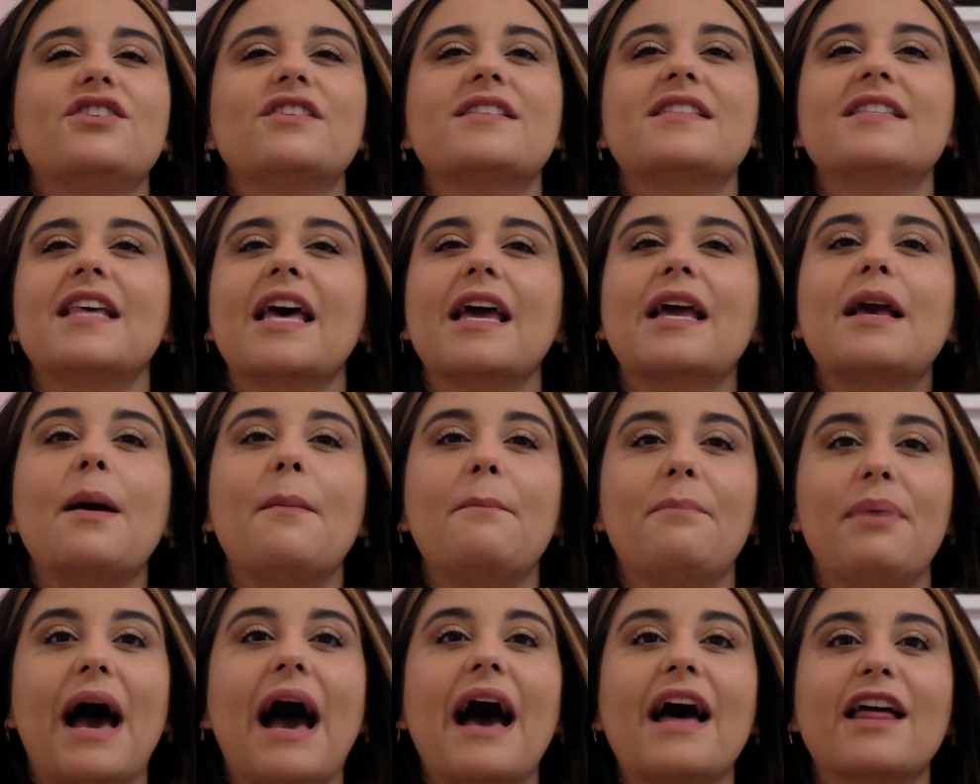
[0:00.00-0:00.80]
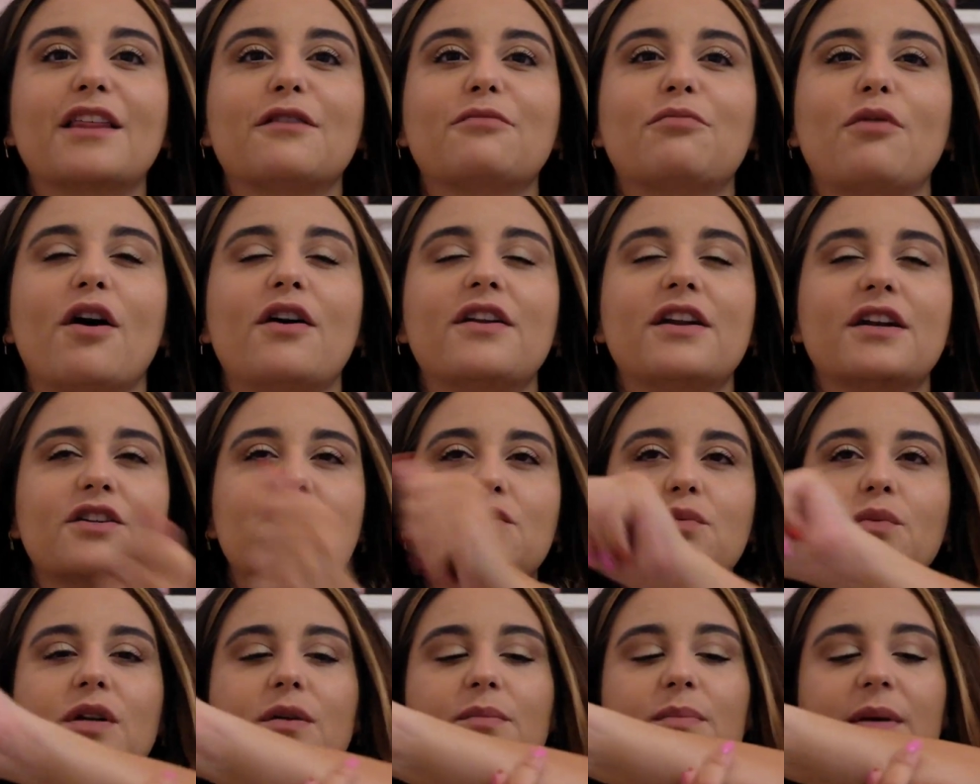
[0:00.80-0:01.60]
like a bath
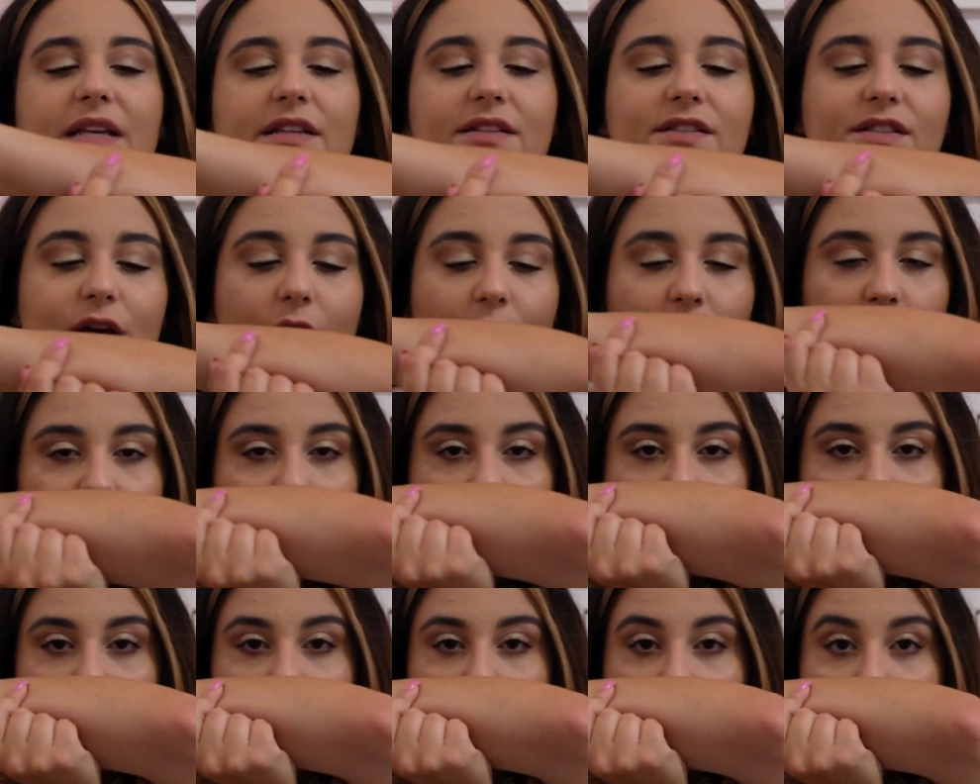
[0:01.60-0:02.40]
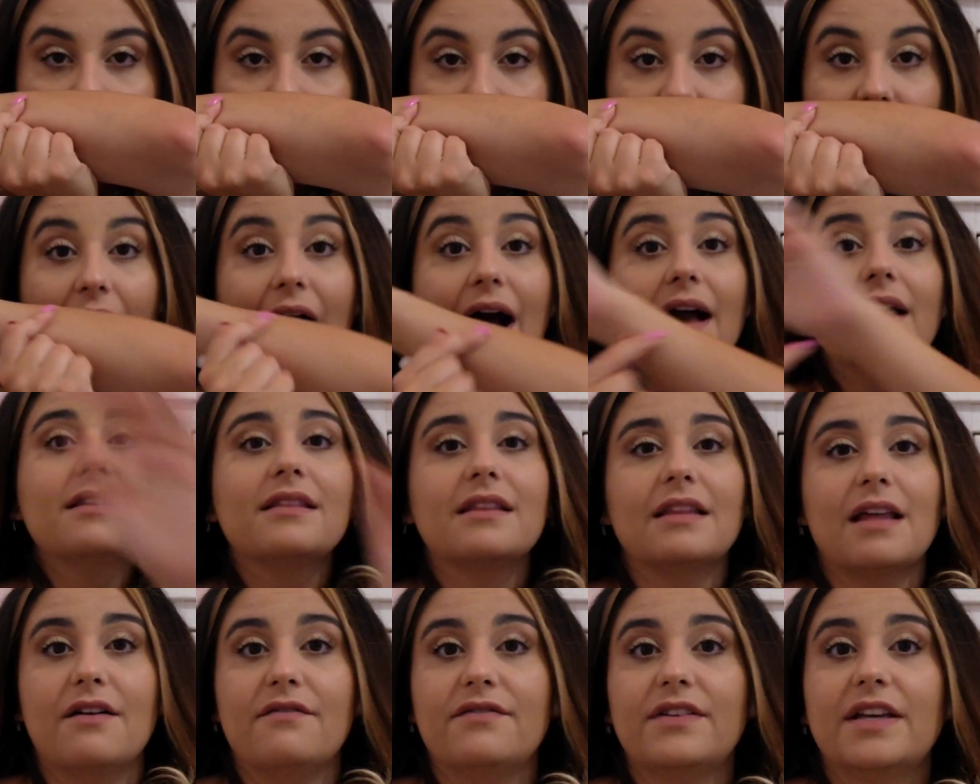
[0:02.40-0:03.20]
product would be. So I
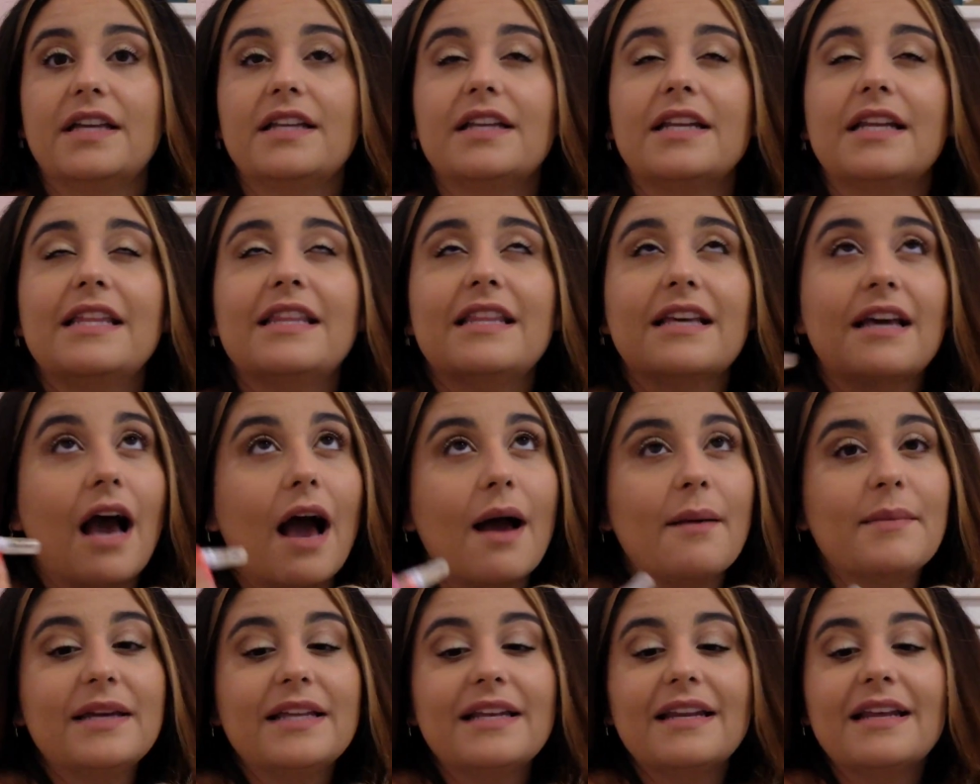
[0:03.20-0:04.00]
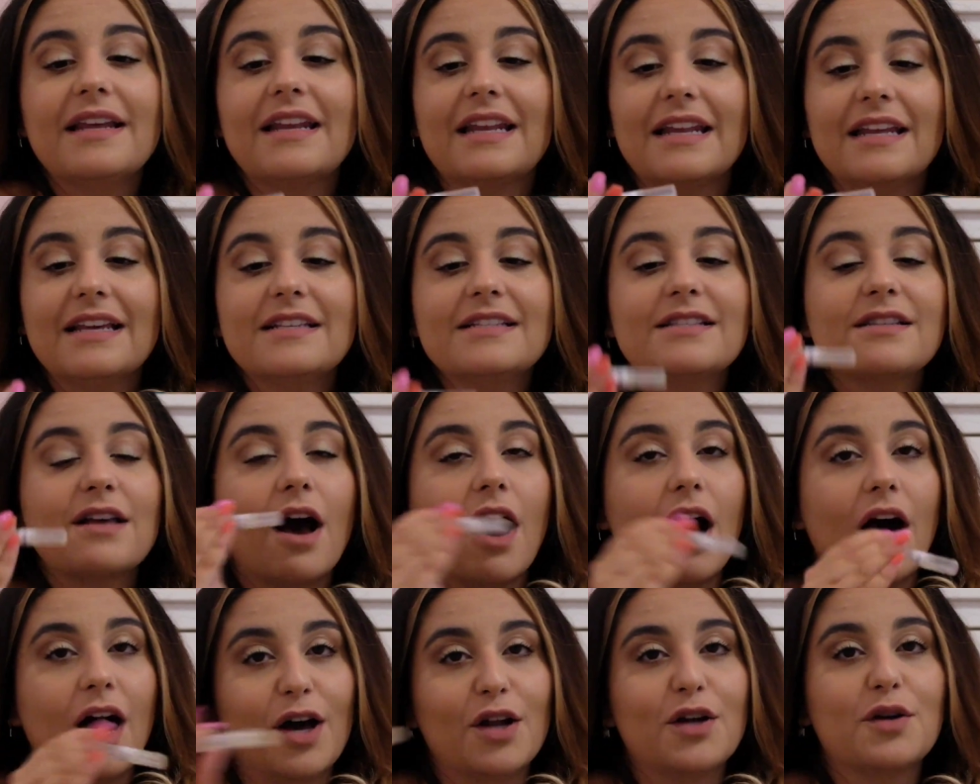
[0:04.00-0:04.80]
love it. I mean, it is
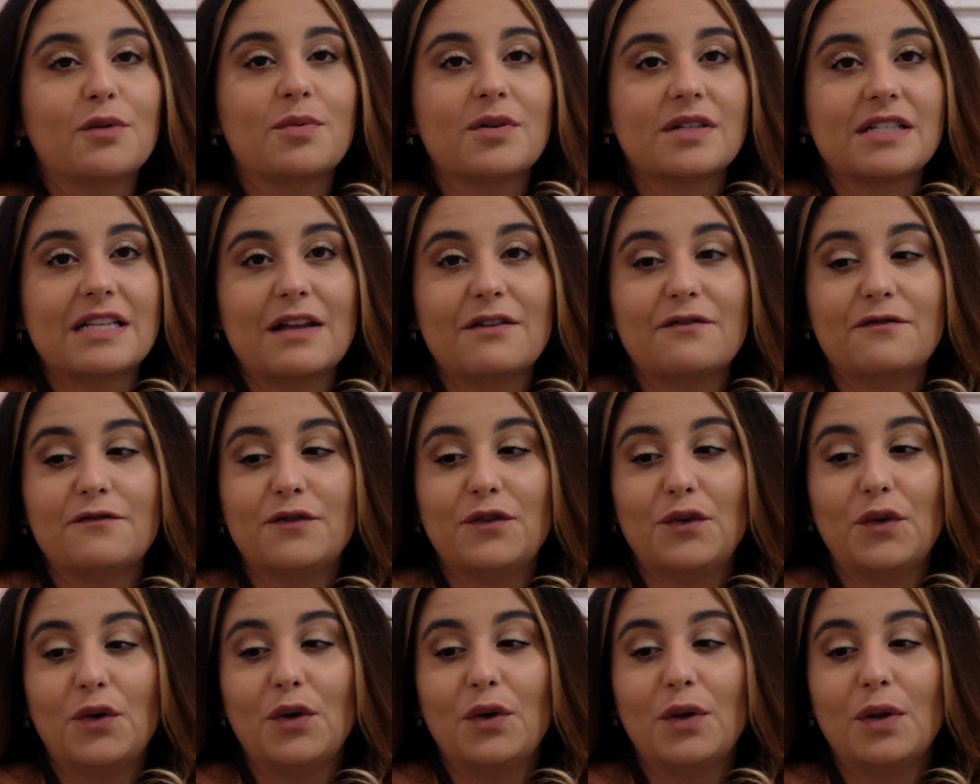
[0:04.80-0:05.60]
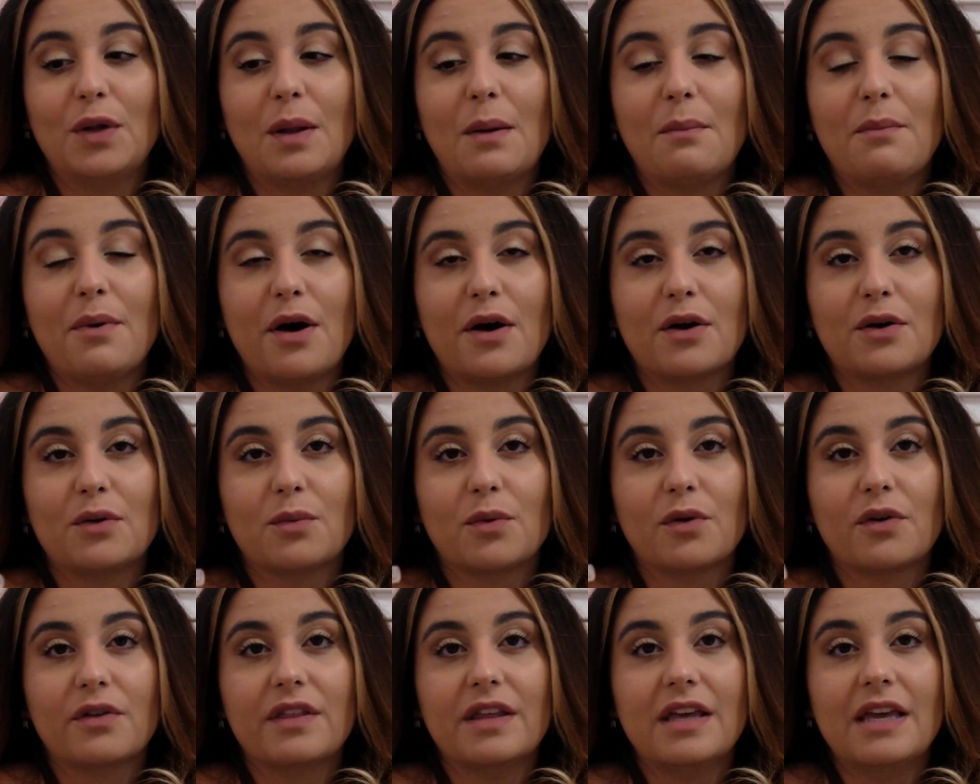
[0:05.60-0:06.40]
100% full bottle
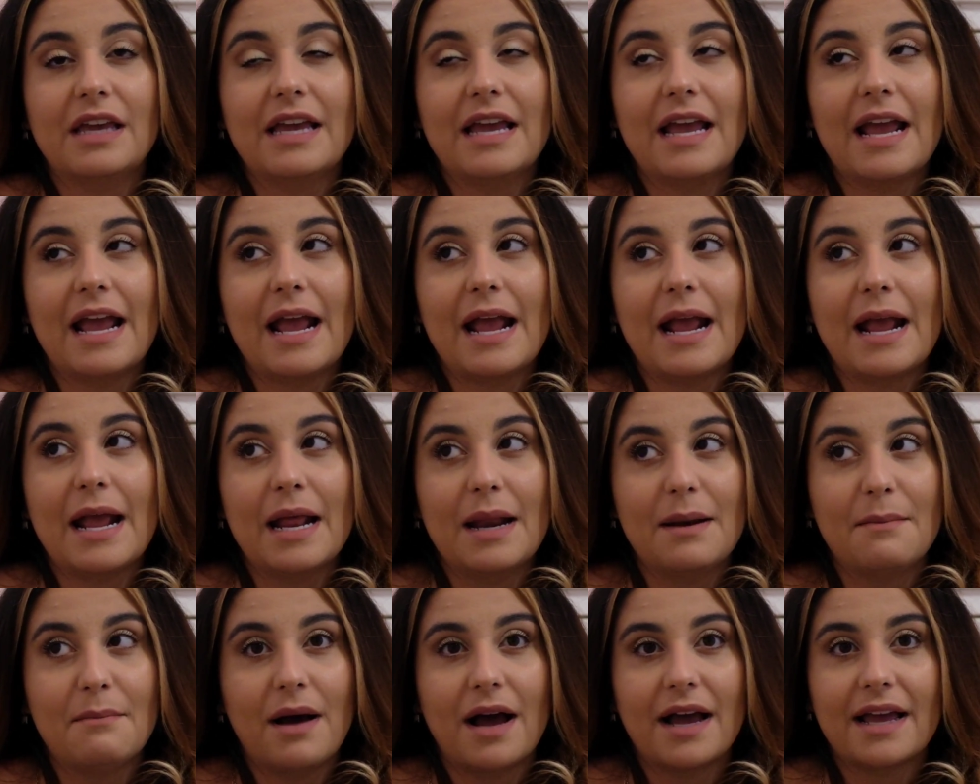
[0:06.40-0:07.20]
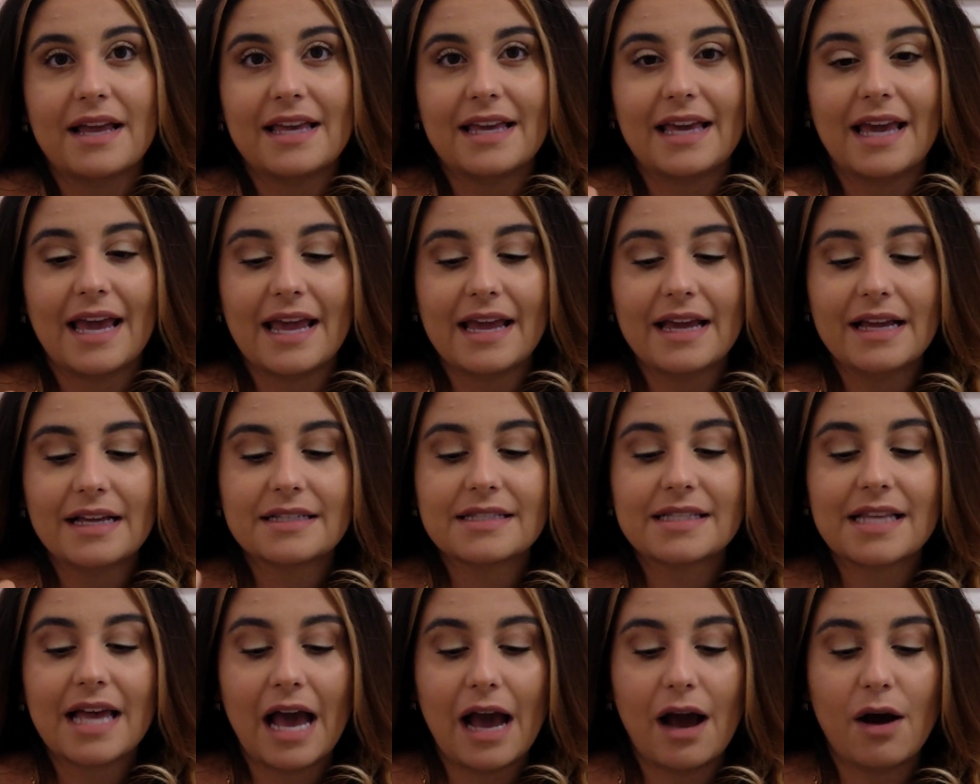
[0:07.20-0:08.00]
worthy in my
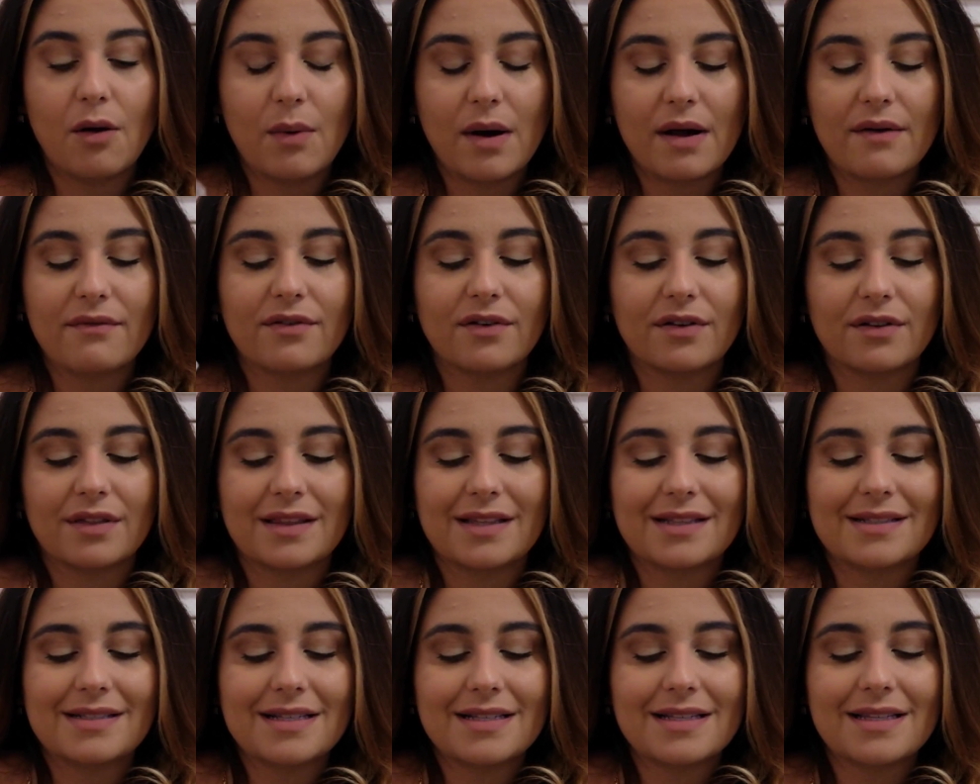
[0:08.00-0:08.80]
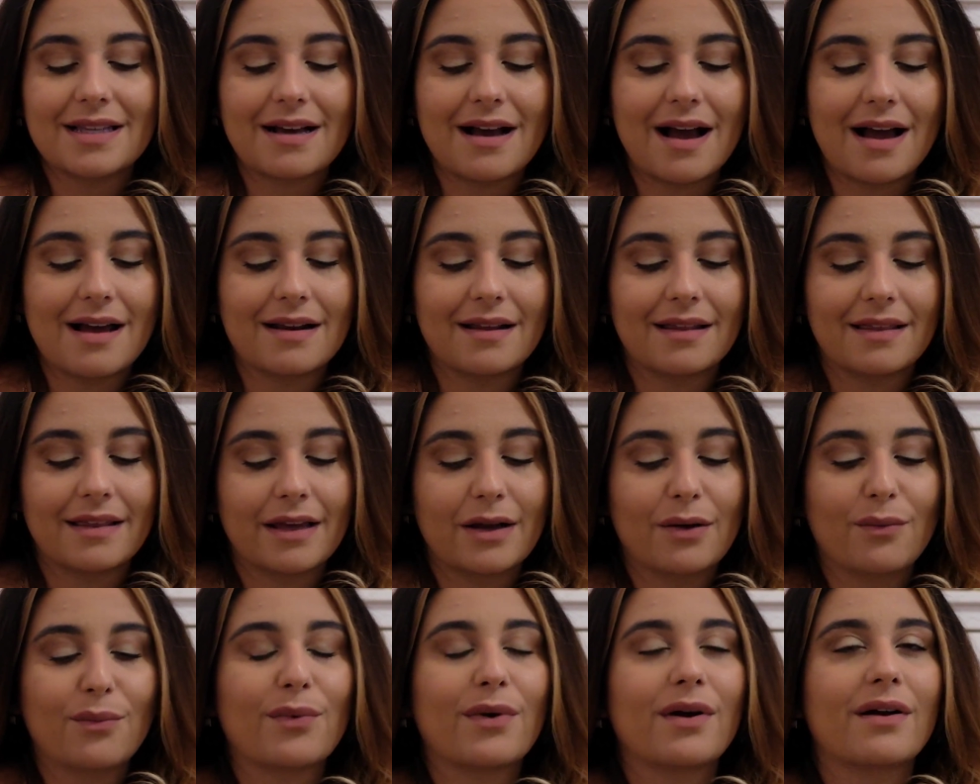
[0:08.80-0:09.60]
case. However, this is the kind of
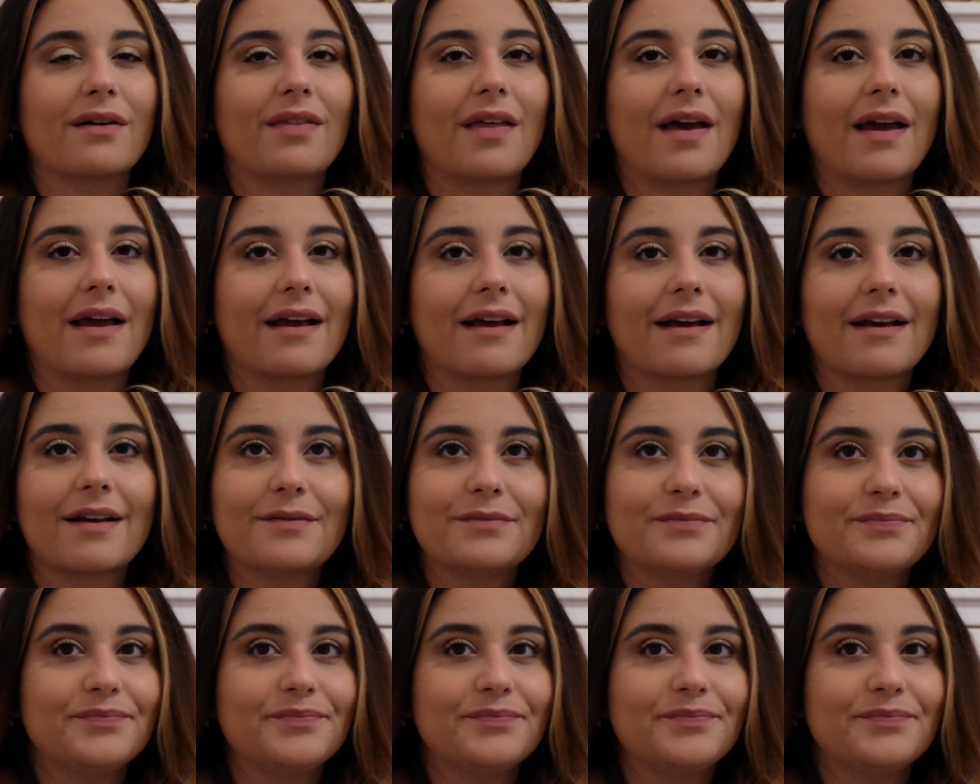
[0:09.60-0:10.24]
thing where like